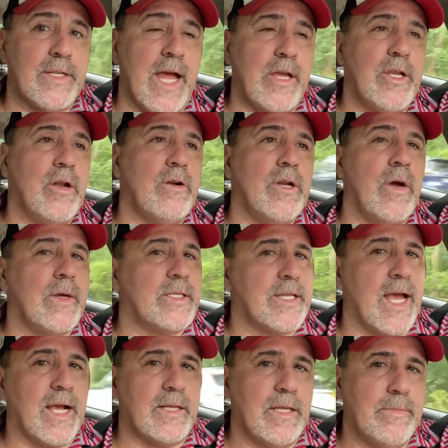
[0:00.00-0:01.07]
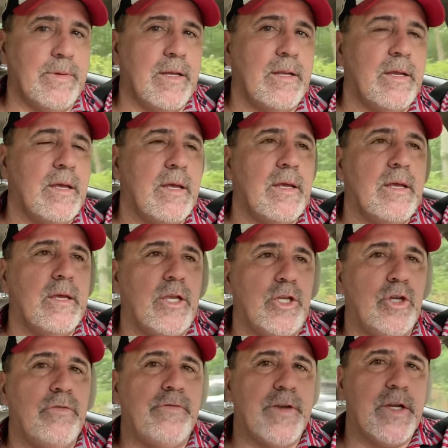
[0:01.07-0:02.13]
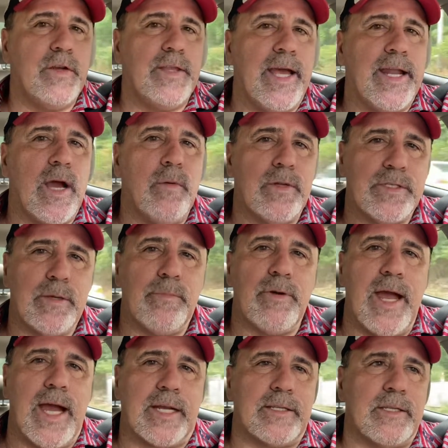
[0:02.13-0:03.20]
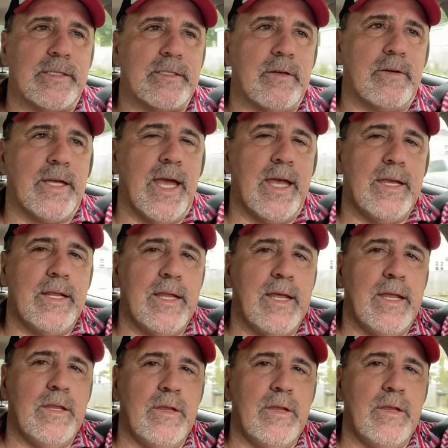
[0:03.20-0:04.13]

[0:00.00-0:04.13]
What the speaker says: Now, you don't know exactly, but you'll figure that out with some practice, okay?